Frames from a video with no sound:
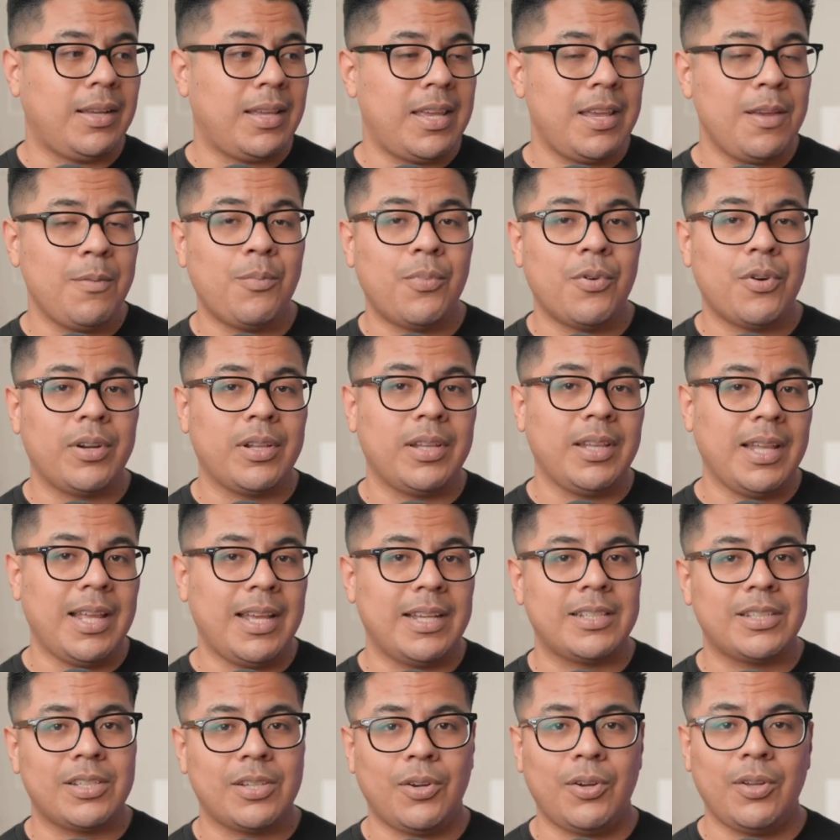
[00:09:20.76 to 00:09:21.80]
keyboard
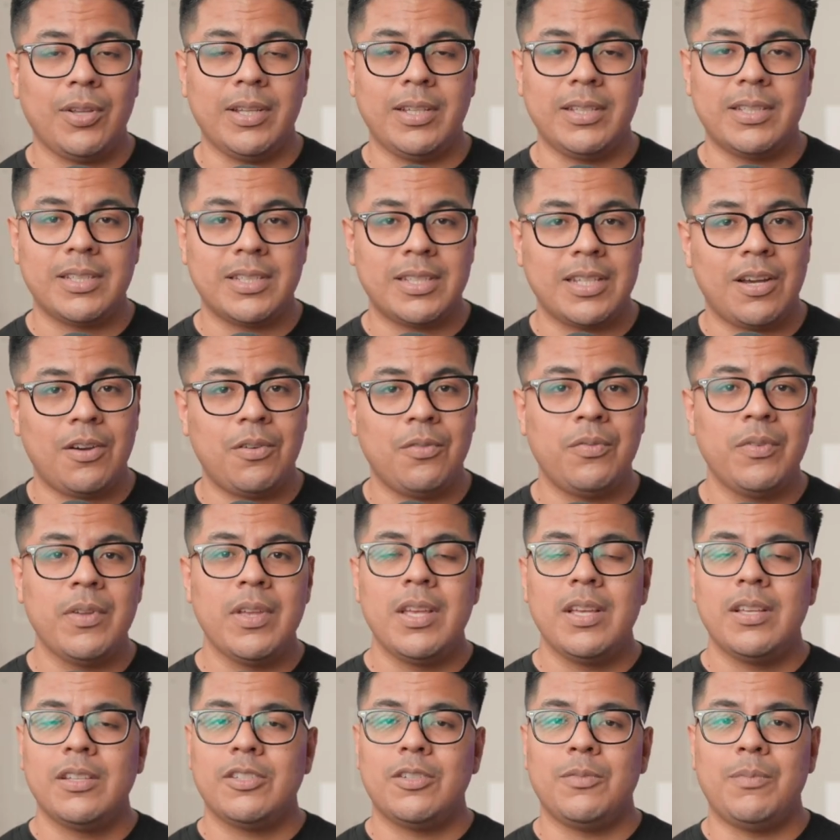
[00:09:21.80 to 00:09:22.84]
less tall itself.
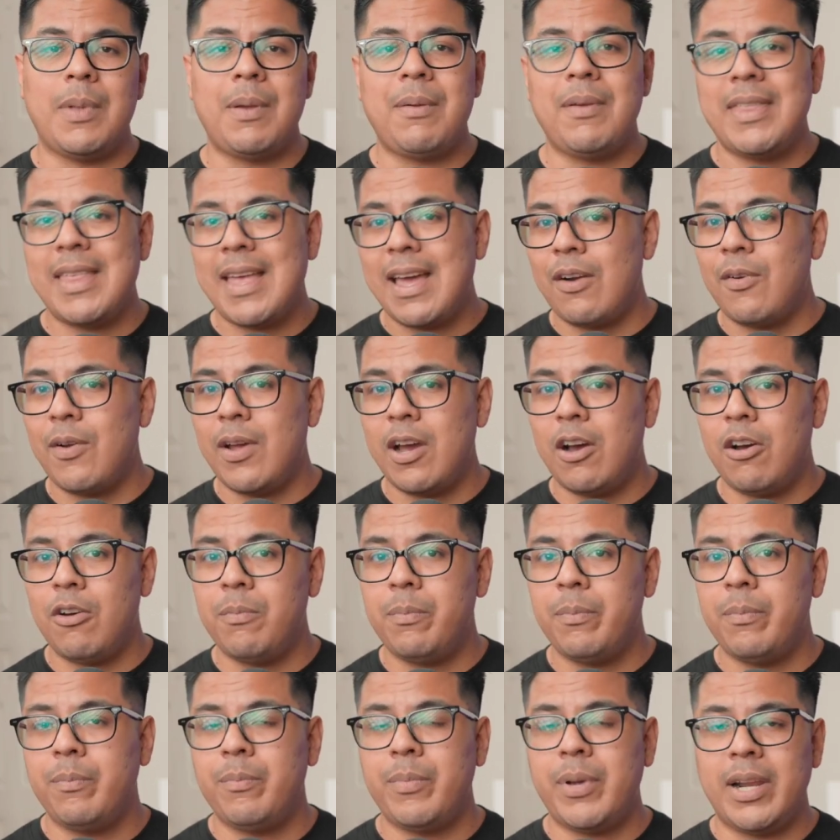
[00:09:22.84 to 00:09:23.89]
So maybe that'll
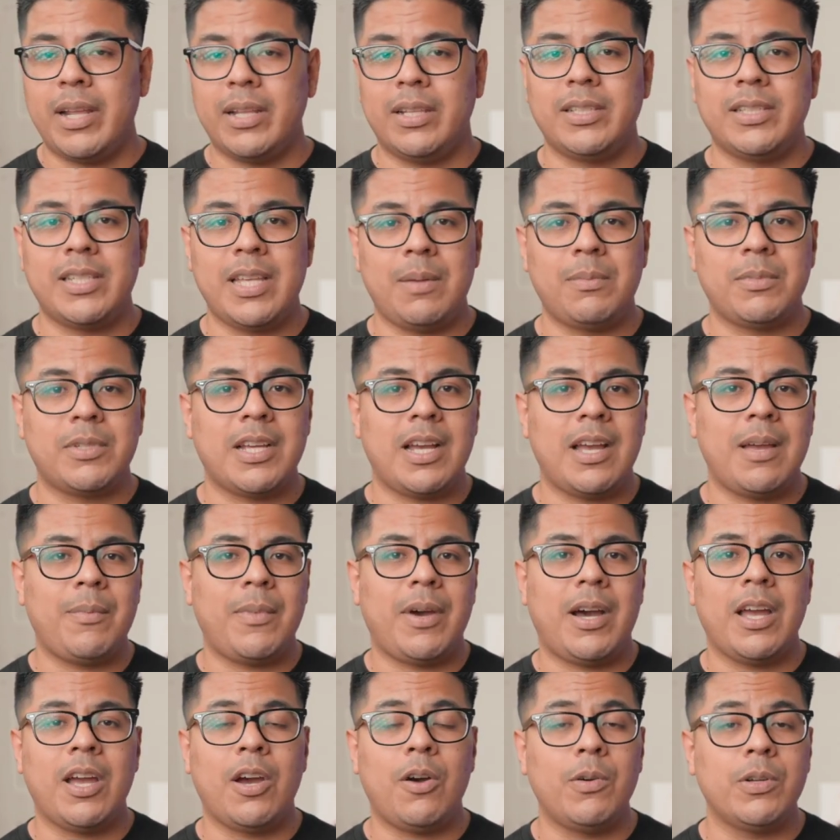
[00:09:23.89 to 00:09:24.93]
help, but at the same time,
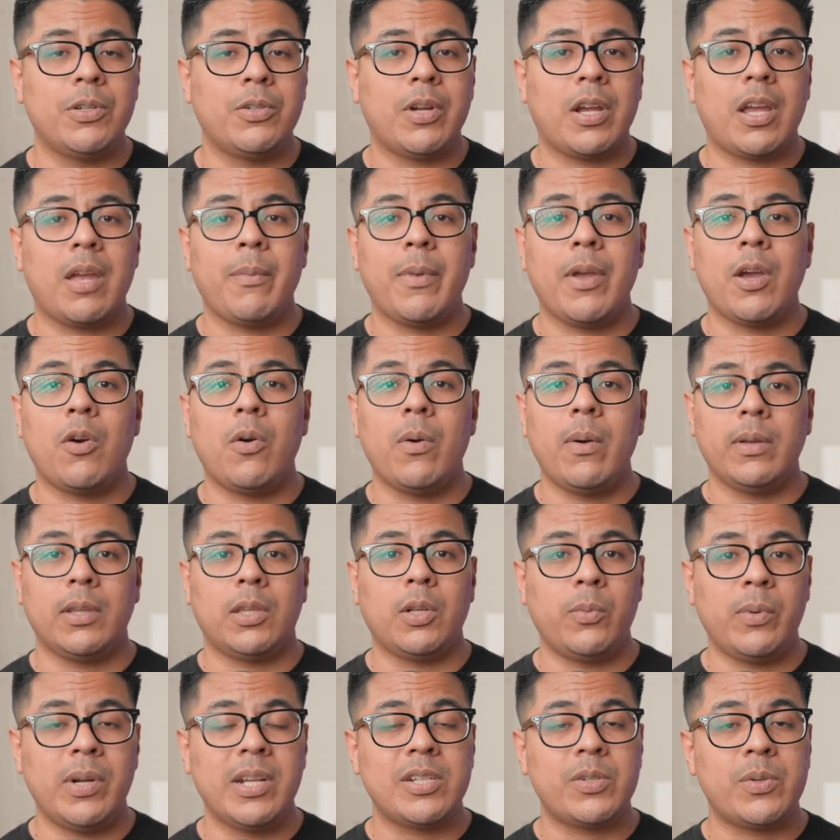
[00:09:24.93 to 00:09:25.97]
I always recommend going with
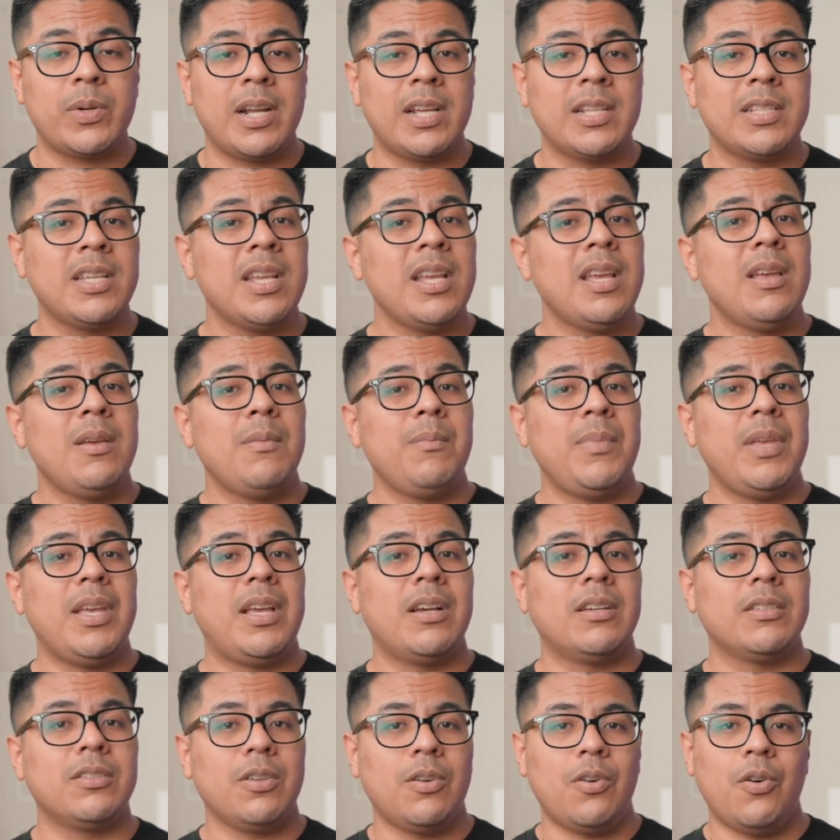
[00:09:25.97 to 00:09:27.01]
a wrist rest
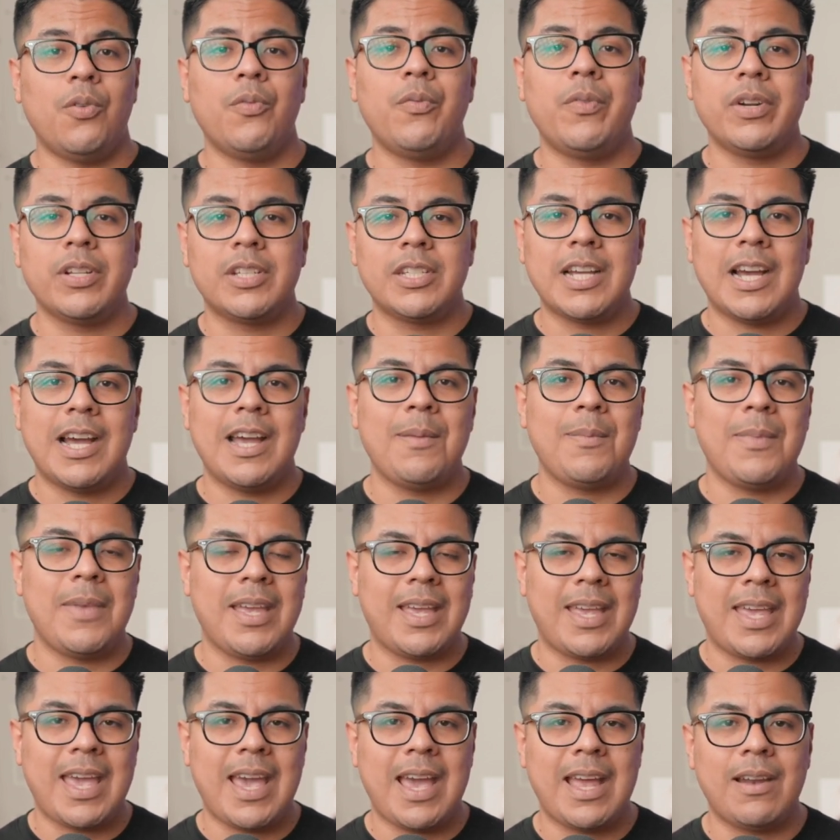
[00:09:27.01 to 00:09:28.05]
because over time
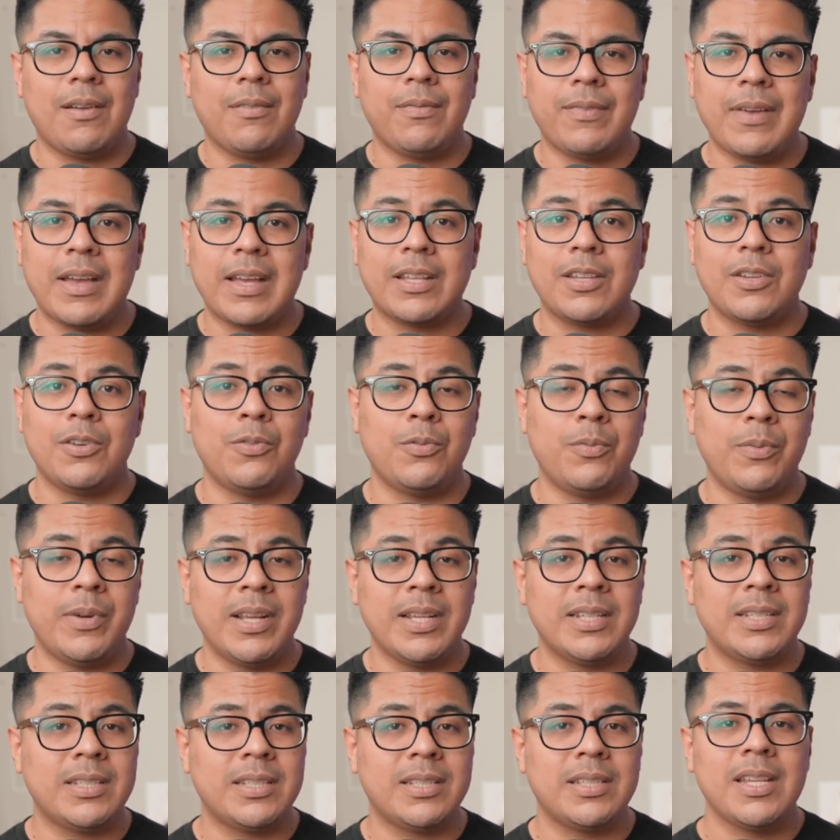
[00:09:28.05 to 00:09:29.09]
it can affect your
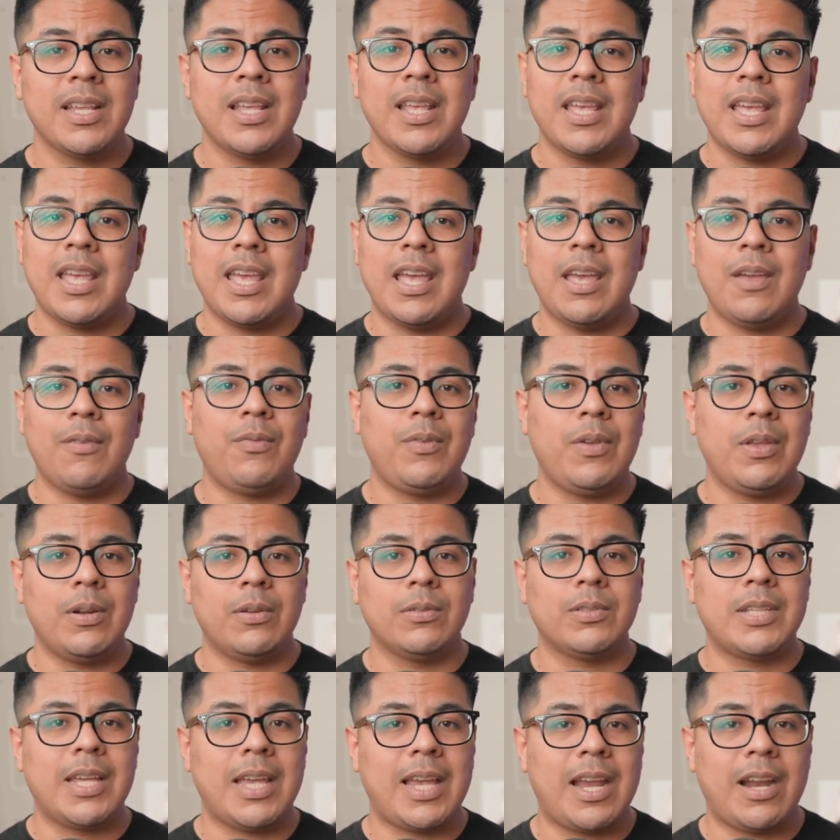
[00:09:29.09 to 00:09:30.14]
wrists if you
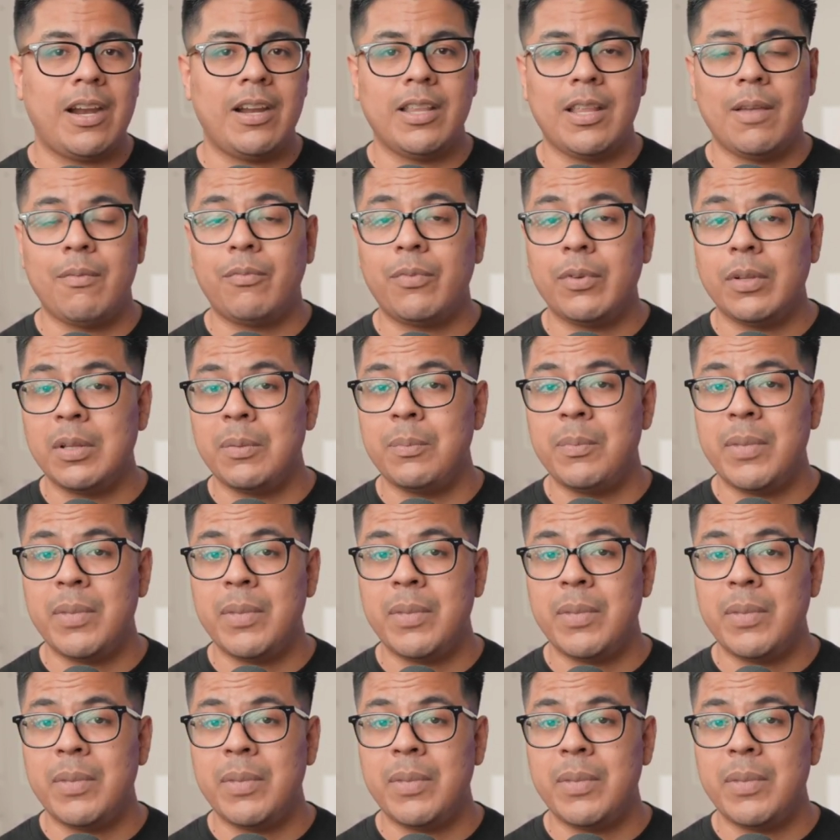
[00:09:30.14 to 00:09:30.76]
don't take care of them from the